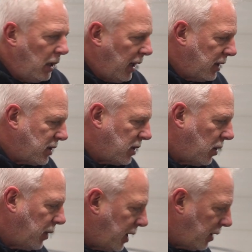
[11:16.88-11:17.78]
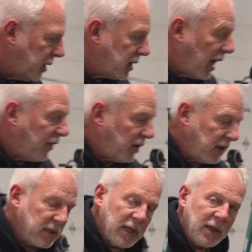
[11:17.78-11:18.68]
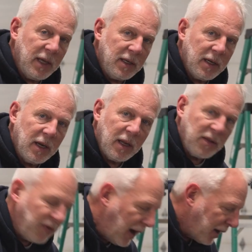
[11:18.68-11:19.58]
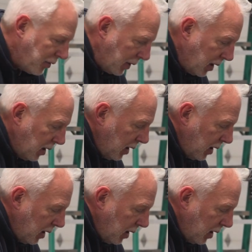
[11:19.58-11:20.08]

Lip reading: And so here is evidence that they did it at the factory.